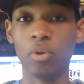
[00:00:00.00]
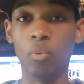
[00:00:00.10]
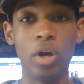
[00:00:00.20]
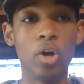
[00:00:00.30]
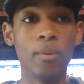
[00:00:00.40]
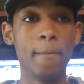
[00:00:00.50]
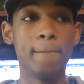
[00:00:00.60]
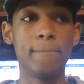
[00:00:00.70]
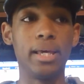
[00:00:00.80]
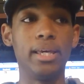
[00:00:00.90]
Well,
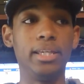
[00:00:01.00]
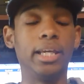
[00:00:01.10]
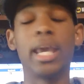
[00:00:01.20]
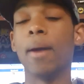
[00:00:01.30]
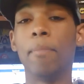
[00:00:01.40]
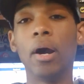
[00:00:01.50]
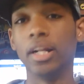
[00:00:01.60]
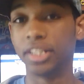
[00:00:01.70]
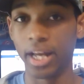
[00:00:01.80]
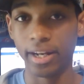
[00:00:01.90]
you can't
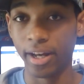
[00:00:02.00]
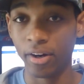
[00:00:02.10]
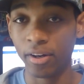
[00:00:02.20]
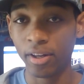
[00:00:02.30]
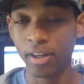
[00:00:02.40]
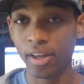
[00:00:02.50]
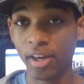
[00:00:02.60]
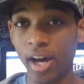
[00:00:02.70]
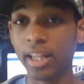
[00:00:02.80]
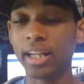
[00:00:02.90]
party chat now.
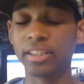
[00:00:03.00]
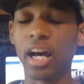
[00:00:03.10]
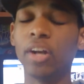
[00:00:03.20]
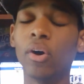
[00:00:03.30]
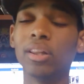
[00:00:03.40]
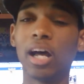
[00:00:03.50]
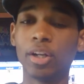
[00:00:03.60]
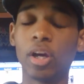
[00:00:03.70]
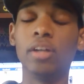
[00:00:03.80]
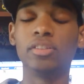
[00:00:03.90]
And like I said, I know a
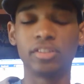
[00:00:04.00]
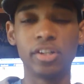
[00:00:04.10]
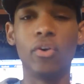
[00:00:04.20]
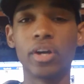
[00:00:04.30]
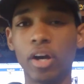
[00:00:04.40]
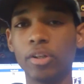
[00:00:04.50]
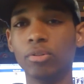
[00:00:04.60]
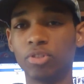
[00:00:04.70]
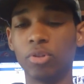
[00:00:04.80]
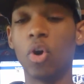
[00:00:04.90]
lot of us, you know, here on
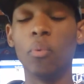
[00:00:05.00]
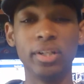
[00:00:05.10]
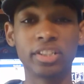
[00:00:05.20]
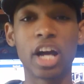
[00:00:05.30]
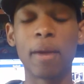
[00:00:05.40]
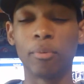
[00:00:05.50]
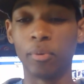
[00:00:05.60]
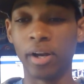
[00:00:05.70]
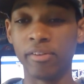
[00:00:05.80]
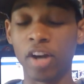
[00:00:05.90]
YouTube, you know, we Skype or
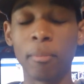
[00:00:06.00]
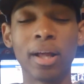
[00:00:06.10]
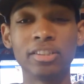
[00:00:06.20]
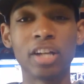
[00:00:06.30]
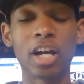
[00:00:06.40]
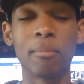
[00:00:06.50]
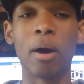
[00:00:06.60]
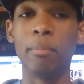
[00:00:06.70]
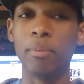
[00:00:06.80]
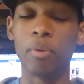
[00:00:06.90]
whatever. I'm not talking
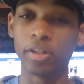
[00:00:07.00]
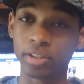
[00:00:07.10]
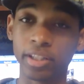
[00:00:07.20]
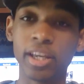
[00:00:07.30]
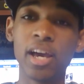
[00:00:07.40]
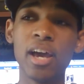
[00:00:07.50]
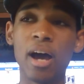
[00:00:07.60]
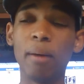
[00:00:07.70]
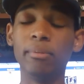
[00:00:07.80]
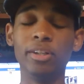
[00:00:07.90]
about me personally.
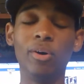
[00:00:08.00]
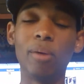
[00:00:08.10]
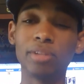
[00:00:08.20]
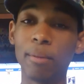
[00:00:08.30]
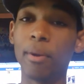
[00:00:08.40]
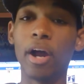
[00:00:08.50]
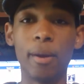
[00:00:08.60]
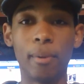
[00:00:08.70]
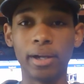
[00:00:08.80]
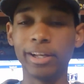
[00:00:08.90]
I'm talking about
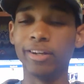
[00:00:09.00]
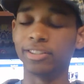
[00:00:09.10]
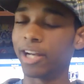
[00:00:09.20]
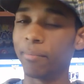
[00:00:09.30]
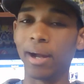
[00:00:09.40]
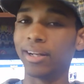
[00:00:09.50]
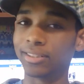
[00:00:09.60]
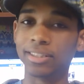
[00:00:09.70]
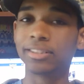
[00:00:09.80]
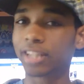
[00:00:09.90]
everybody else. Everybody
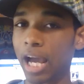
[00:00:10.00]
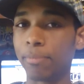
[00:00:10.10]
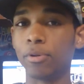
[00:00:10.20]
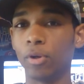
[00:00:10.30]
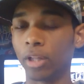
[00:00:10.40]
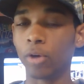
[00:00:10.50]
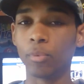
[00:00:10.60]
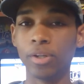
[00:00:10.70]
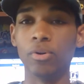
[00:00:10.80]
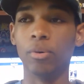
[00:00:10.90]
doesn't Skype, you know, like
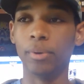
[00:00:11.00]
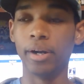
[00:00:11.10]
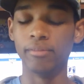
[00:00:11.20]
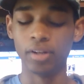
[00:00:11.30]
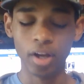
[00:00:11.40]
we do or whatever.